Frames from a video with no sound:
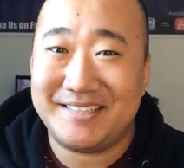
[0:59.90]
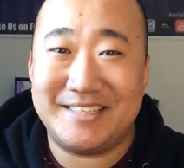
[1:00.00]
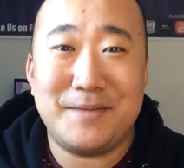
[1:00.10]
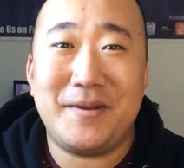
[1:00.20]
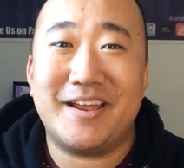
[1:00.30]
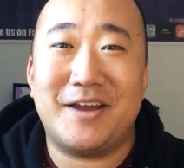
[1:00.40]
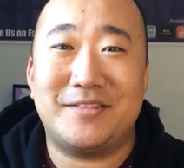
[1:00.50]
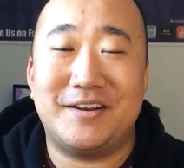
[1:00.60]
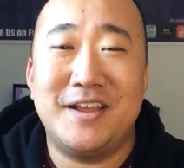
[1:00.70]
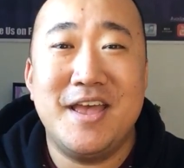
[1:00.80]
Get back out
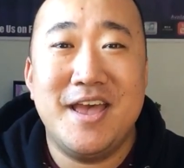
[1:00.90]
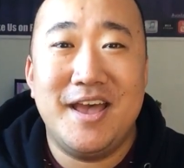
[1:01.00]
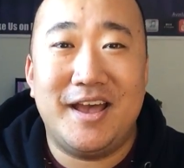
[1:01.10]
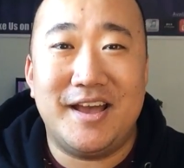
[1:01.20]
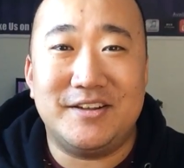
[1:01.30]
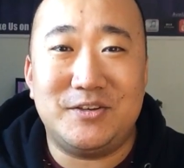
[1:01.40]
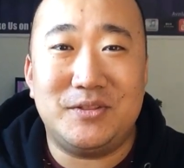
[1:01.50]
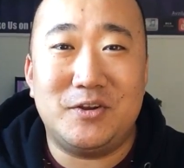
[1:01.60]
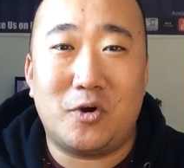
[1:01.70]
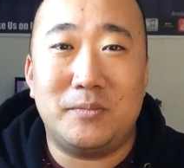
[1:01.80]
there, do
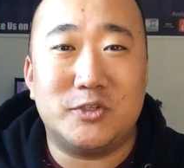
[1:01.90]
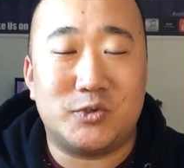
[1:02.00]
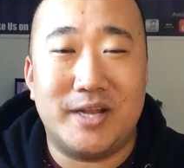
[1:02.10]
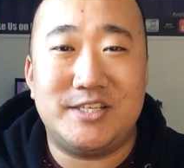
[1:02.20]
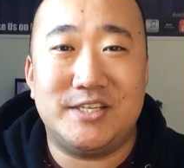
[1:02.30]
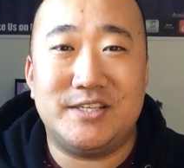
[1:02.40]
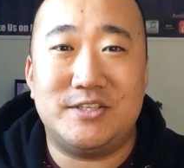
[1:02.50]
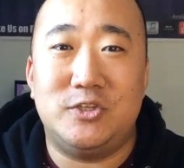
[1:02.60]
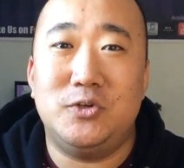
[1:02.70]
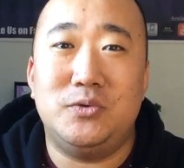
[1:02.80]
the normal
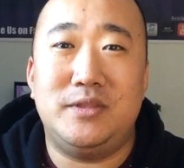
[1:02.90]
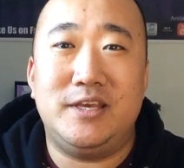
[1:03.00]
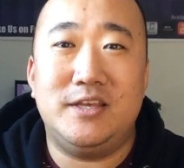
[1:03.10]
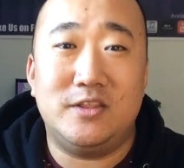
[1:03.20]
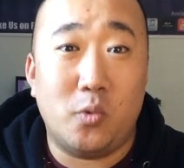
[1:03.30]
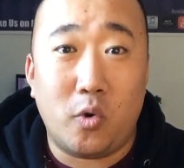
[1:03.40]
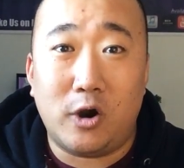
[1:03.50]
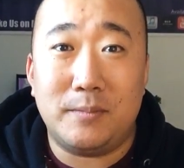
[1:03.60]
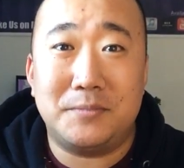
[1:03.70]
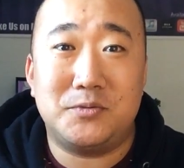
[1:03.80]
stretches, do the
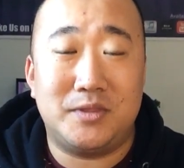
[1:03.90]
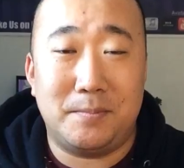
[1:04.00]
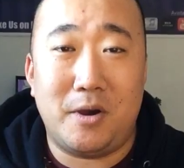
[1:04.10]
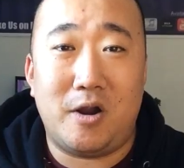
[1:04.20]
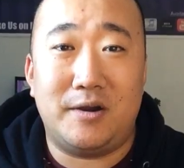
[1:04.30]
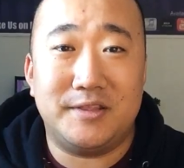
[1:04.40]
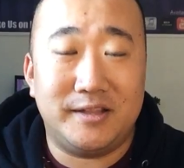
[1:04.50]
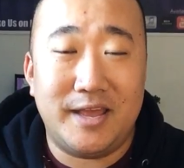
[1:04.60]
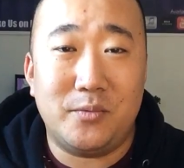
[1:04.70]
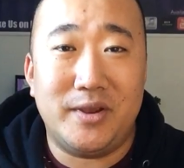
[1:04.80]
warm-ups bar and the
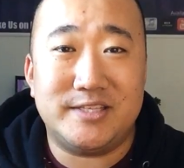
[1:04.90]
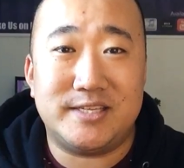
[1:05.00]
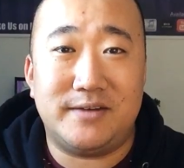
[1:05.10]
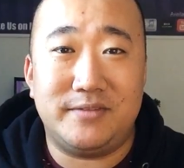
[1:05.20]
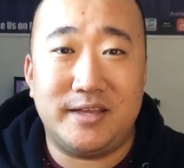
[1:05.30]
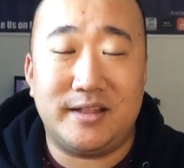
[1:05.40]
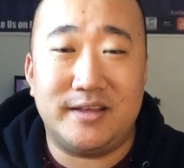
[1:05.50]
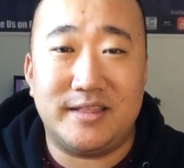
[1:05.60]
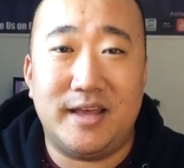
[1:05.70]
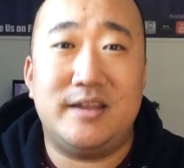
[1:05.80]
light weights and everything
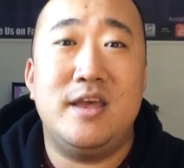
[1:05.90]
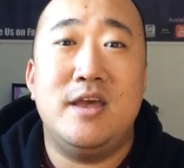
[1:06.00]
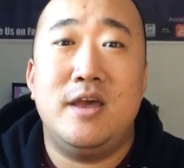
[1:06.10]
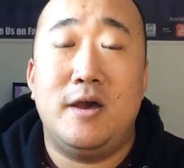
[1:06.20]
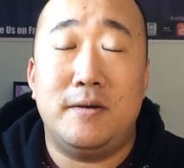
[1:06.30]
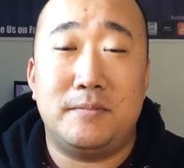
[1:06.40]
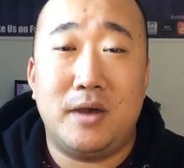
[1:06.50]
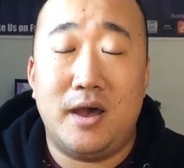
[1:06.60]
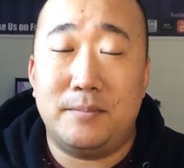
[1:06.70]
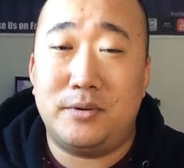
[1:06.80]
like that.
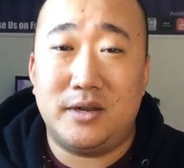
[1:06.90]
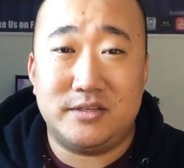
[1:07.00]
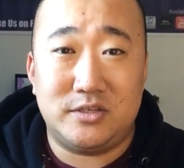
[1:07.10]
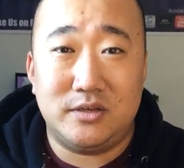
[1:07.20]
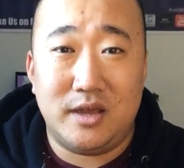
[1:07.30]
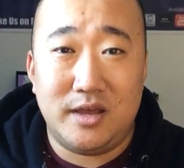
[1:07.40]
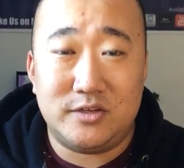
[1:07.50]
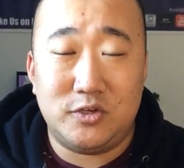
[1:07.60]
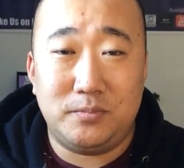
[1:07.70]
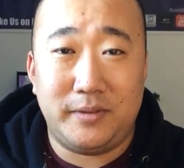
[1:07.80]
Put on
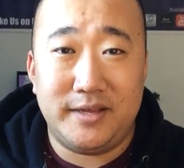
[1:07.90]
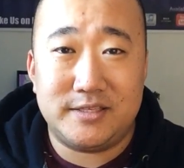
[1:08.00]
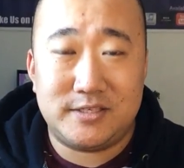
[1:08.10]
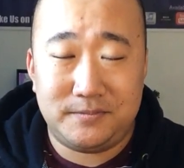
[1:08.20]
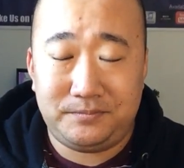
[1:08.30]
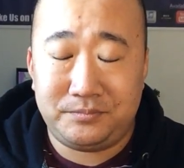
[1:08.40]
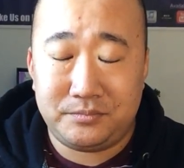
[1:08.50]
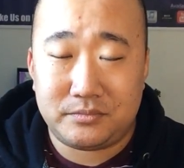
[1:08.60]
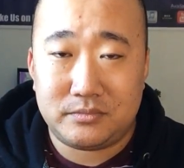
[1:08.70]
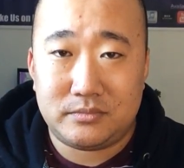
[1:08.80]
2 plates,
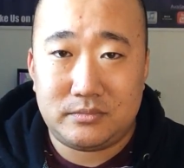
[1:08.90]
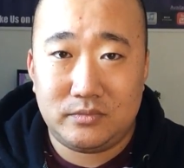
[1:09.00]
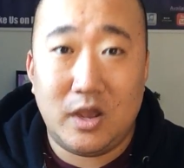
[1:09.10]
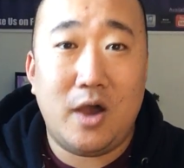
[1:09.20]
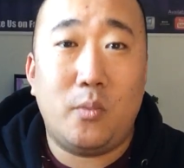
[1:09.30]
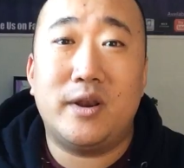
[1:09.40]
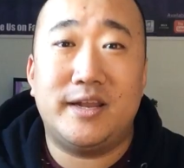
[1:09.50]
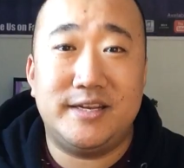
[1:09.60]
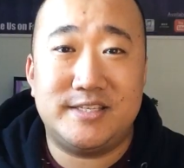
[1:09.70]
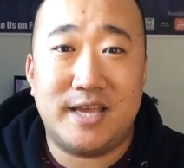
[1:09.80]
one
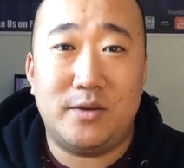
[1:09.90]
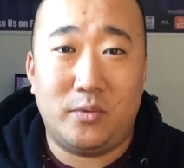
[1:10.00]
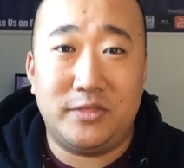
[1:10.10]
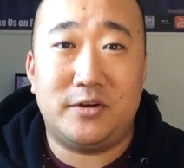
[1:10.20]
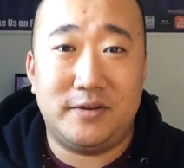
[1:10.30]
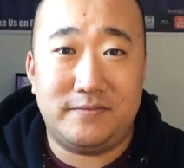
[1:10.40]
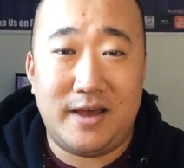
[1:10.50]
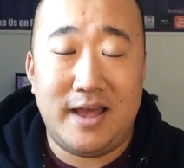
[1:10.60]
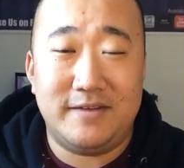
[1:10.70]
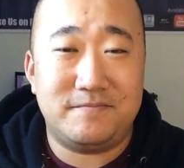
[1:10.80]
on each side,
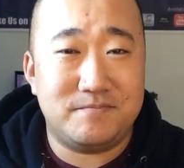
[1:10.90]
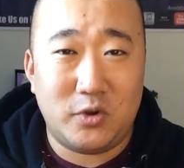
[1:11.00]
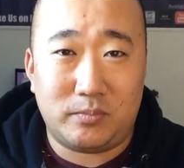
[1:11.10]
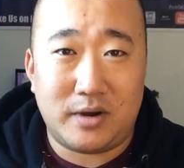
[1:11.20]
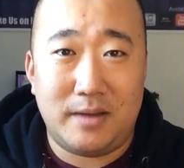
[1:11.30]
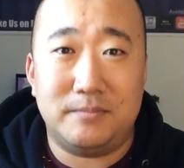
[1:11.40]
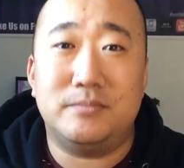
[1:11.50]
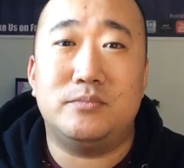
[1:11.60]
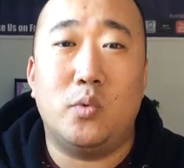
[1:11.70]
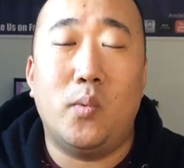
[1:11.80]
135, no
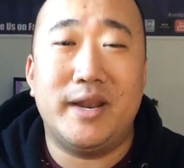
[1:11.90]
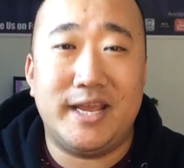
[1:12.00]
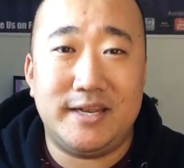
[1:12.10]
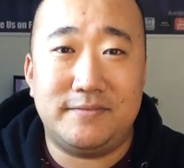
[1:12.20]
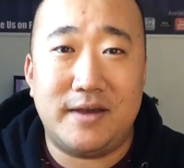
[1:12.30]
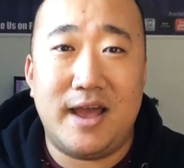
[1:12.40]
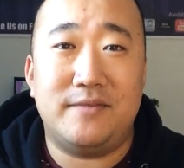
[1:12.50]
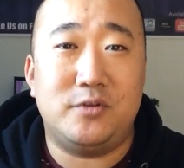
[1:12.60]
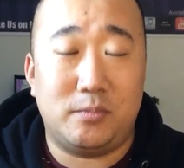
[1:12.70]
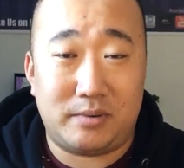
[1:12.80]
problem.
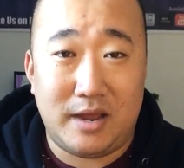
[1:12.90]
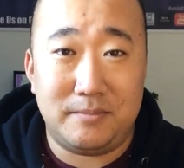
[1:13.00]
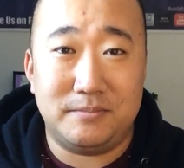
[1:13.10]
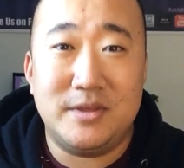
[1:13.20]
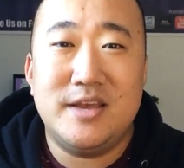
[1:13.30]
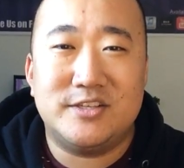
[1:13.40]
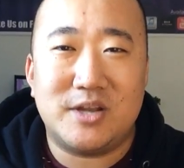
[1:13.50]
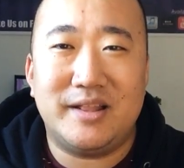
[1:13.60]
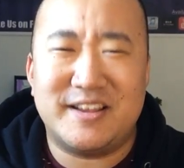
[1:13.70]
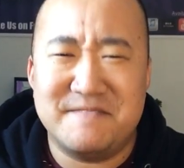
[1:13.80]
185, no problem.
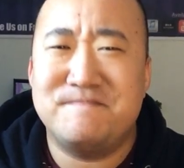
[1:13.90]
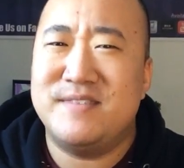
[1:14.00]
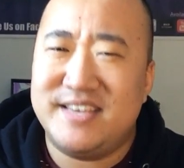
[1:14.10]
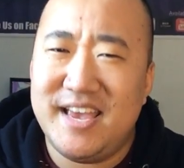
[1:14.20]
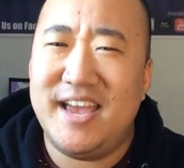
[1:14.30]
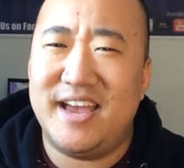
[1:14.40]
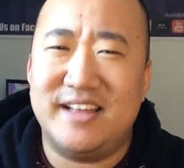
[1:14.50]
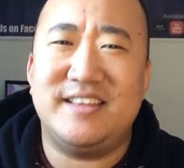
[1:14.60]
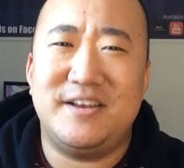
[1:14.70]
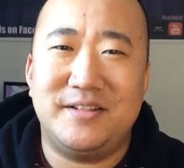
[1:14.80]
So I'm like, yeah,
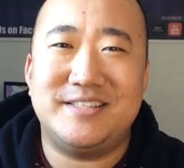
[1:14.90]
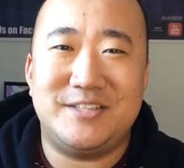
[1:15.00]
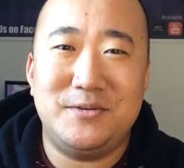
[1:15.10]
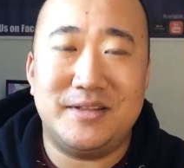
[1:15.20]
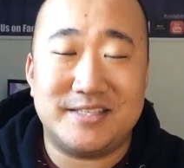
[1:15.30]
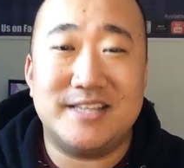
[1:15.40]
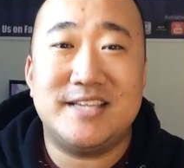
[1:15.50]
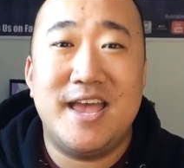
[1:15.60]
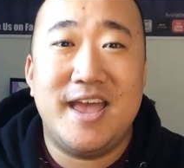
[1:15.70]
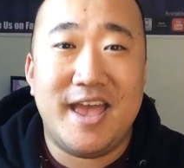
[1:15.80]
let's do this.
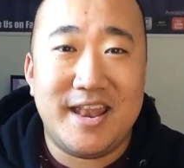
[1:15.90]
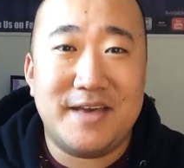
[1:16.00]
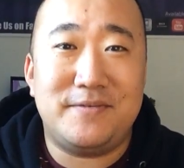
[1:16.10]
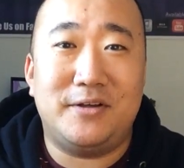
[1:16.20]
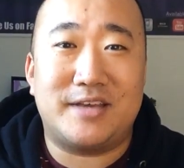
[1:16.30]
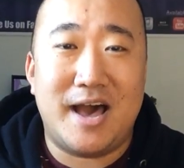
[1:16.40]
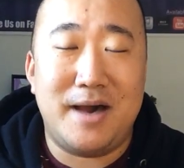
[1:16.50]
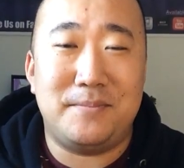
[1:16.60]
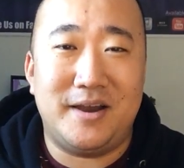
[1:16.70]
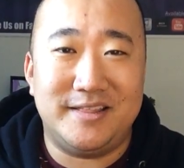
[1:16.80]
Let's NFL
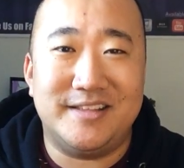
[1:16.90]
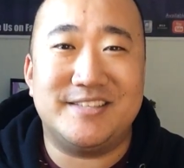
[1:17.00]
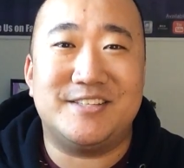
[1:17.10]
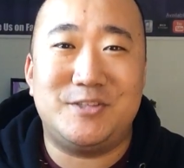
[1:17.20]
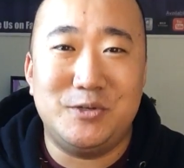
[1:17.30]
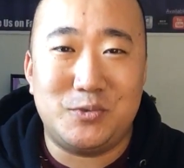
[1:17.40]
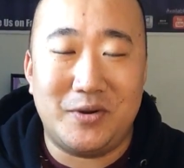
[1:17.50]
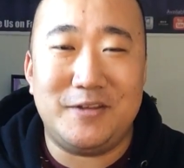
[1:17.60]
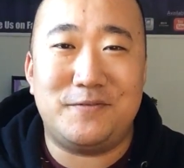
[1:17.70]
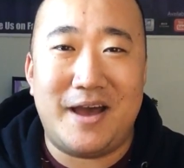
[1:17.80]
Combine this. Let's
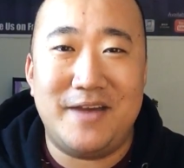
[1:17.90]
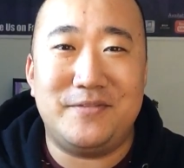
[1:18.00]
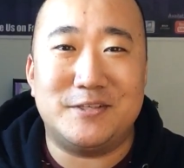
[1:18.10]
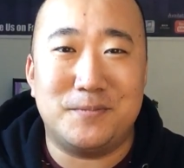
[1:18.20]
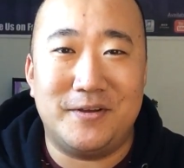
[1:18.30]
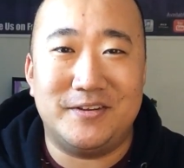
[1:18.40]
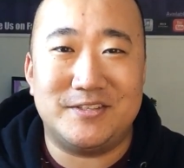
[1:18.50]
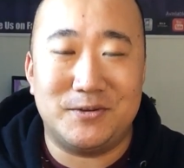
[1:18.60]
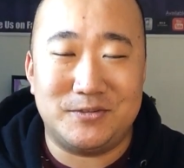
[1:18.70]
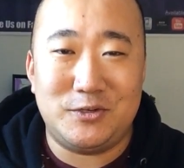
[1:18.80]
225 this mother.
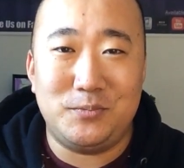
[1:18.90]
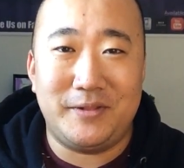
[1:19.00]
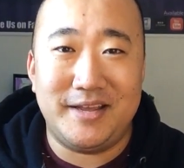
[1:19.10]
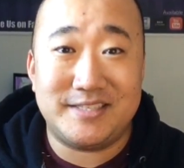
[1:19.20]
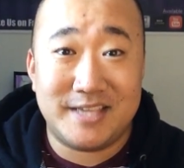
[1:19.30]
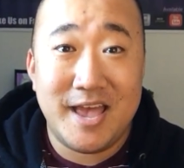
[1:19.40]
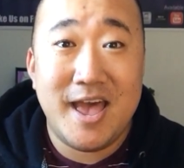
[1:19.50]
So 2 plates